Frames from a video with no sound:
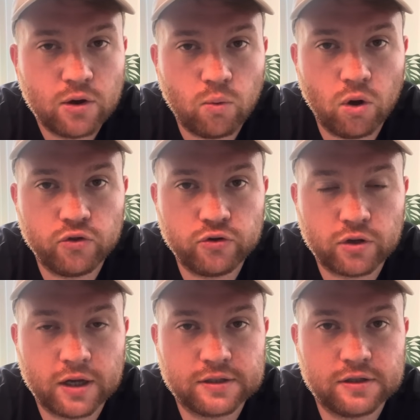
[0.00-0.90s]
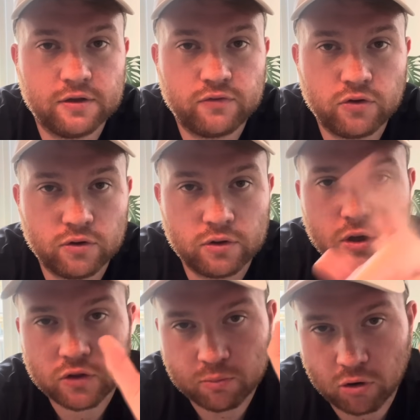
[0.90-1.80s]
what Newcastle have done,
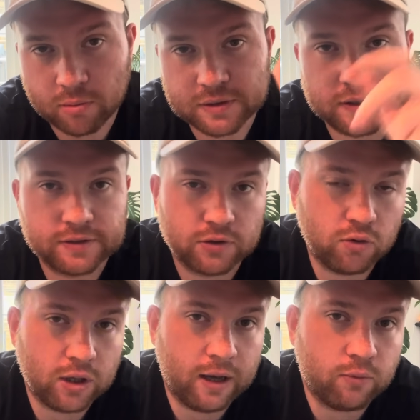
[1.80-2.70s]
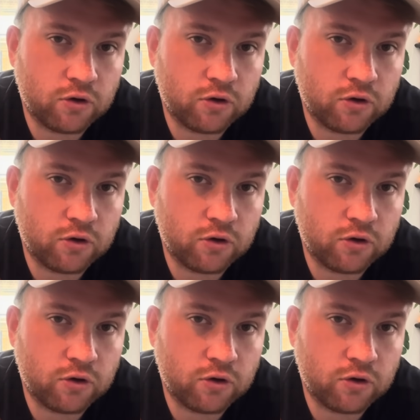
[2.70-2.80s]
the promises and all that.